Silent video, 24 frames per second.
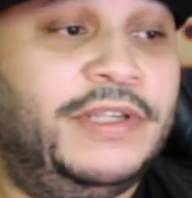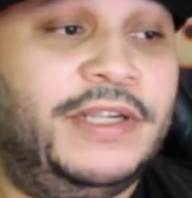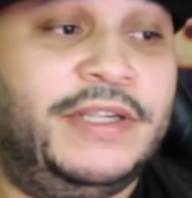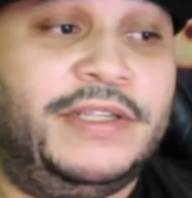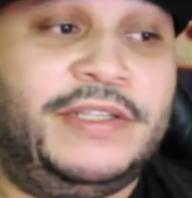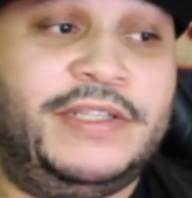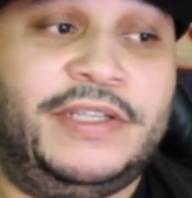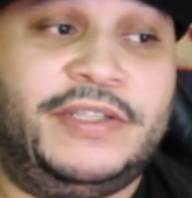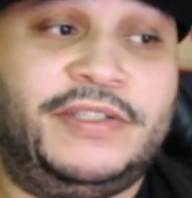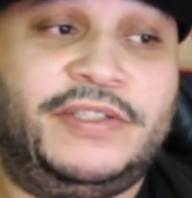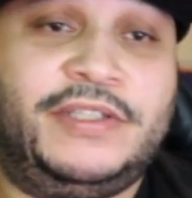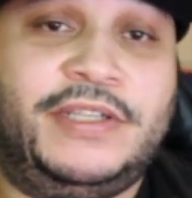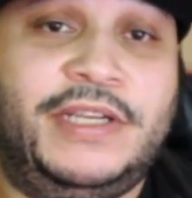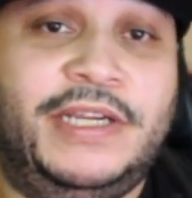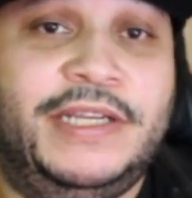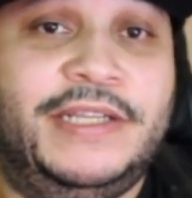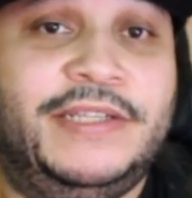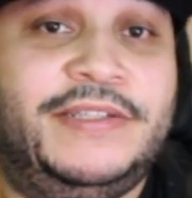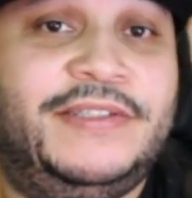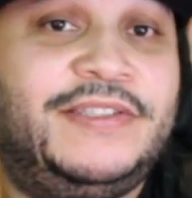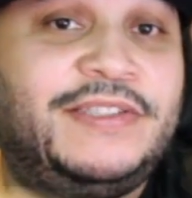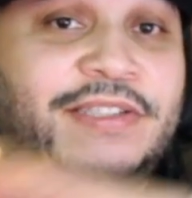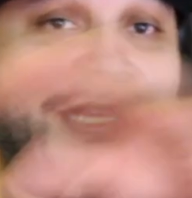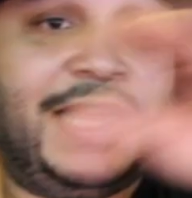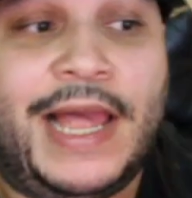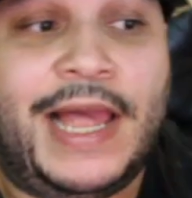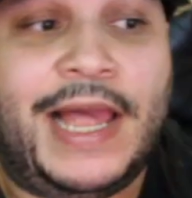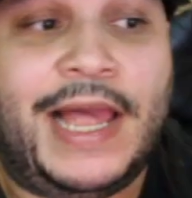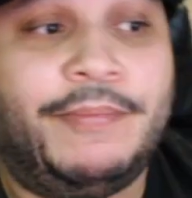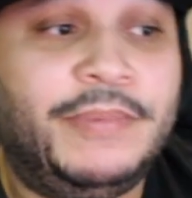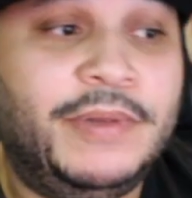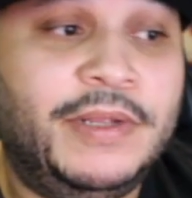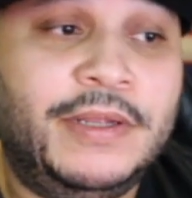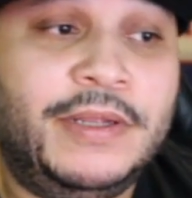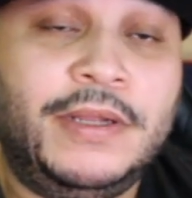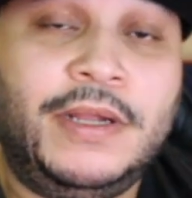They're just gonna
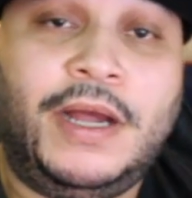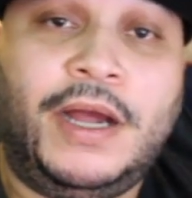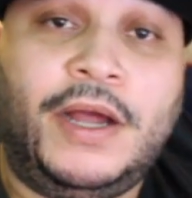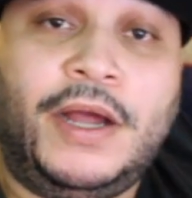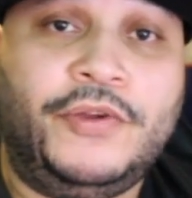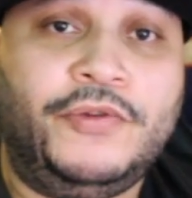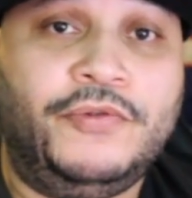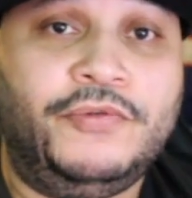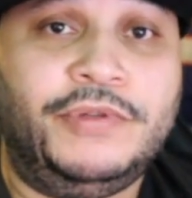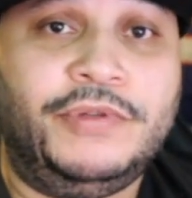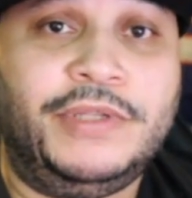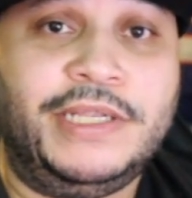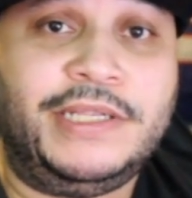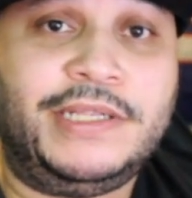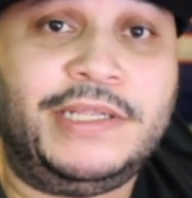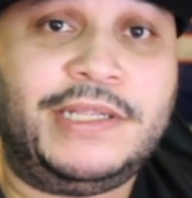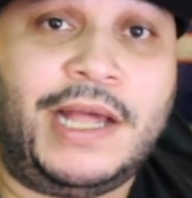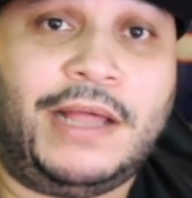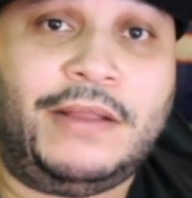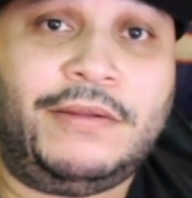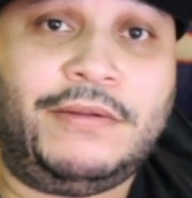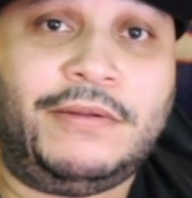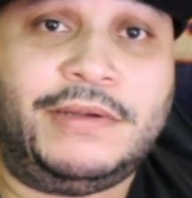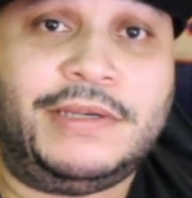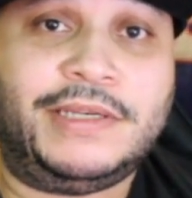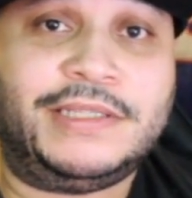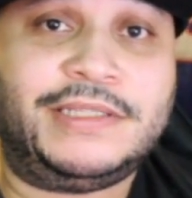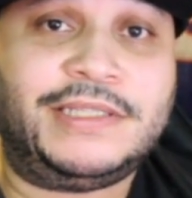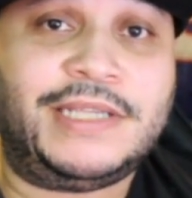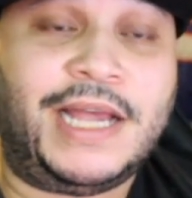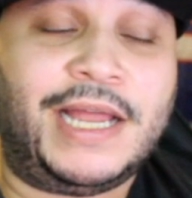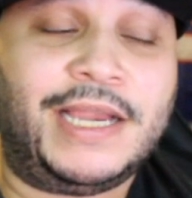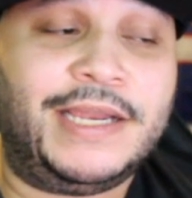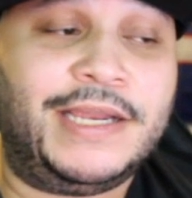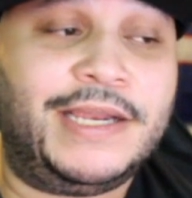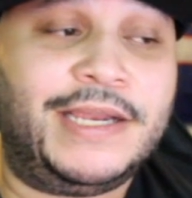slap a new decal on the
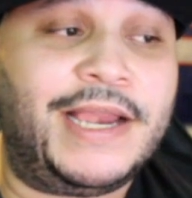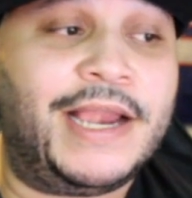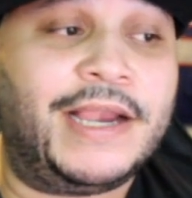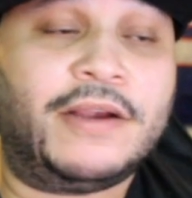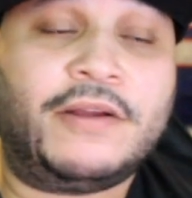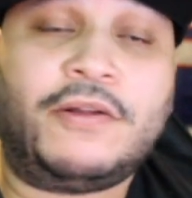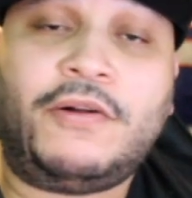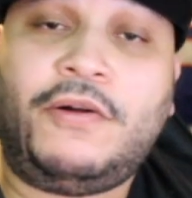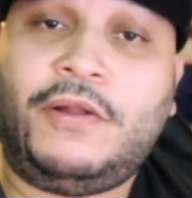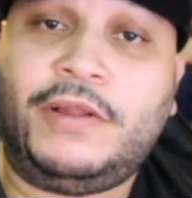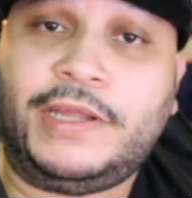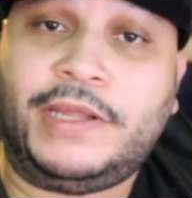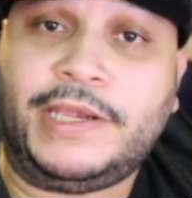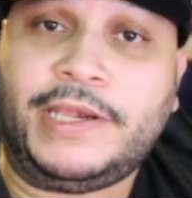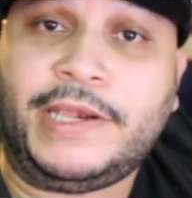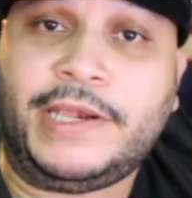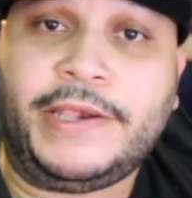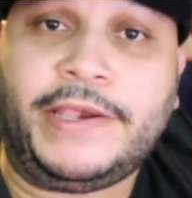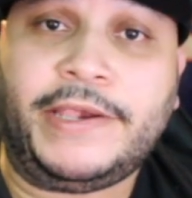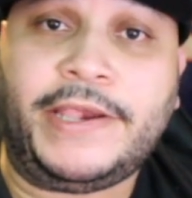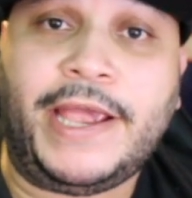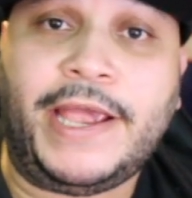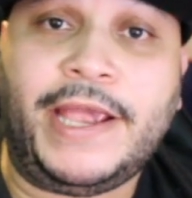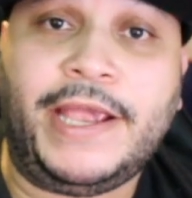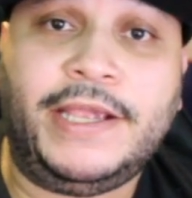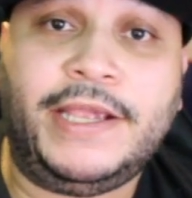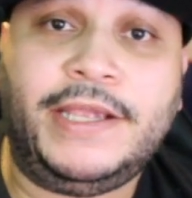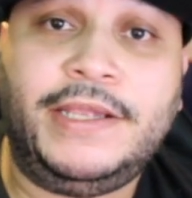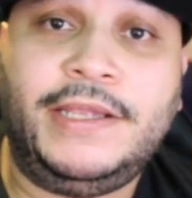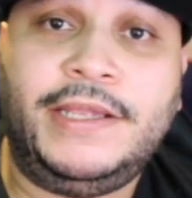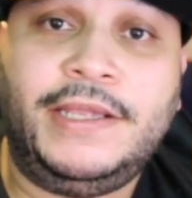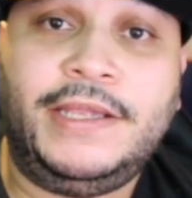side of that and call it a day.